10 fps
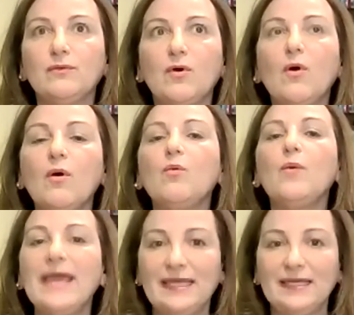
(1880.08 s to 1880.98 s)
go
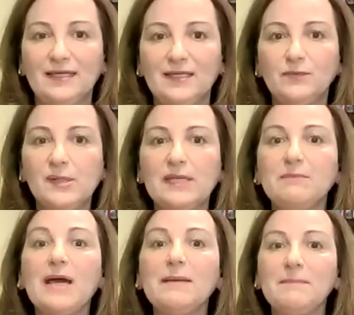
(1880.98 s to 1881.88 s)
away. It was in
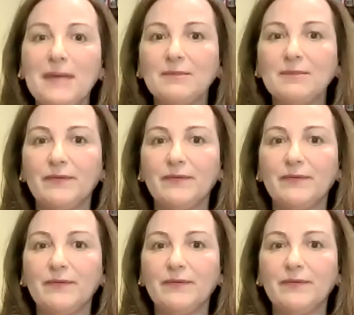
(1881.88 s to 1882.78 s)
my memory.
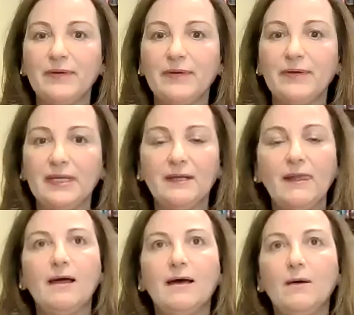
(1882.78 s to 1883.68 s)

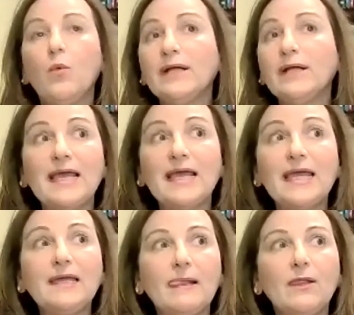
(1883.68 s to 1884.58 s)
One day, you
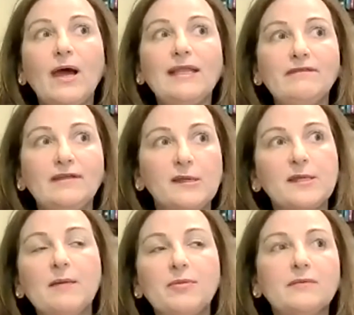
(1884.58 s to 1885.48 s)
know, I live in a
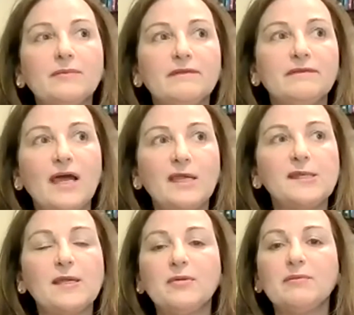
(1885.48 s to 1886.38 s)
nice
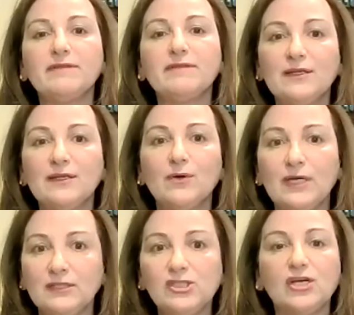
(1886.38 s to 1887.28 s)
suburb of Illinois
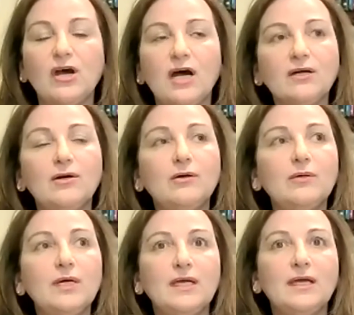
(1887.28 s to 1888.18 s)
in Chicago.
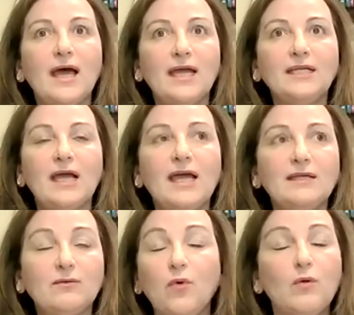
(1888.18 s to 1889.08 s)
I
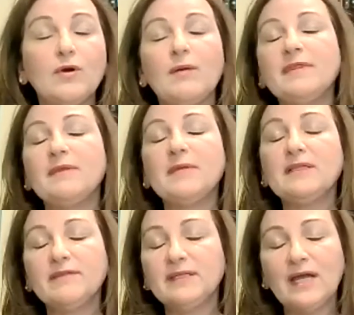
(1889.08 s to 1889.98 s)
woke up in the middle
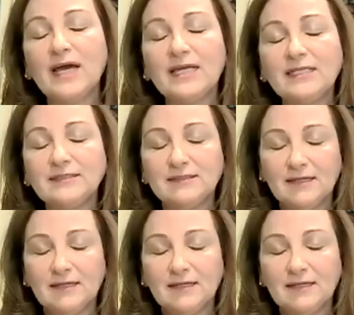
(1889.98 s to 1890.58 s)
of the night,